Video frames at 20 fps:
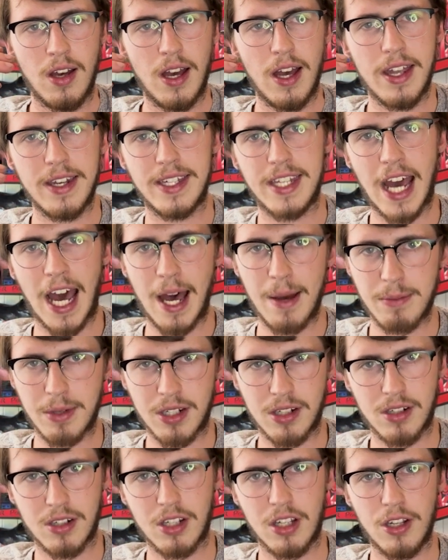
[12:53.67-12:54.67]

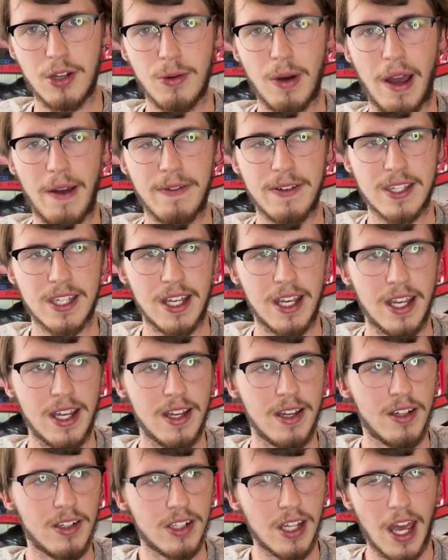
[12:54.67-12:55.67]
adapt to
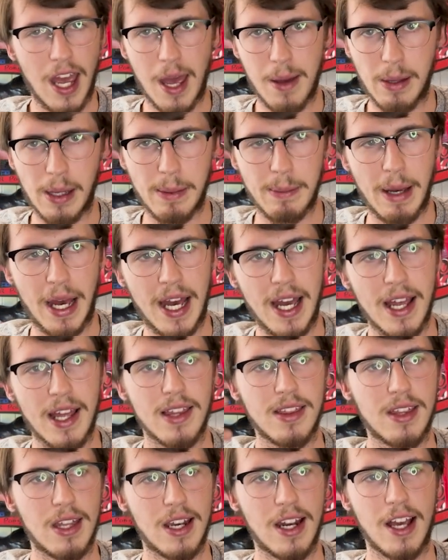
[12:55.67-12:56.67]
UFC, to
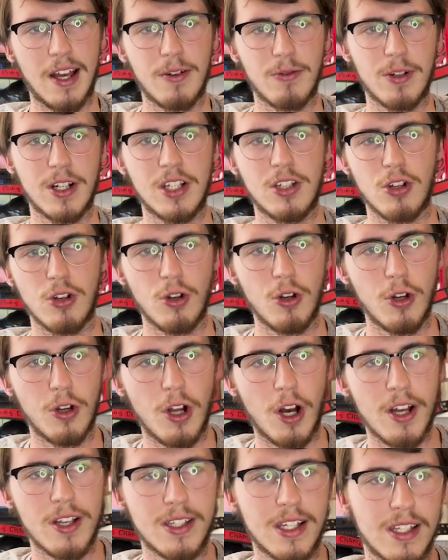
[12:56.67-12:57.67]
MMA than Henry
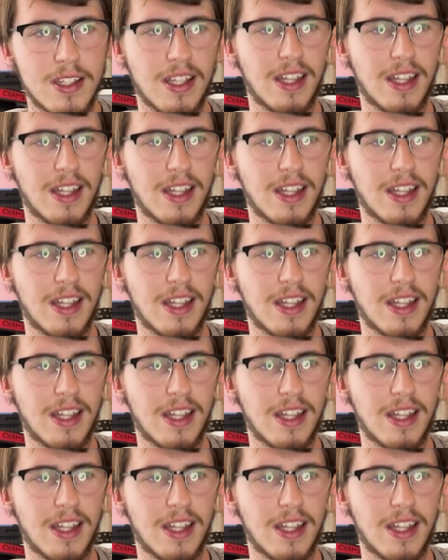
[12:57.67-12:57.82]
Cejudo's is.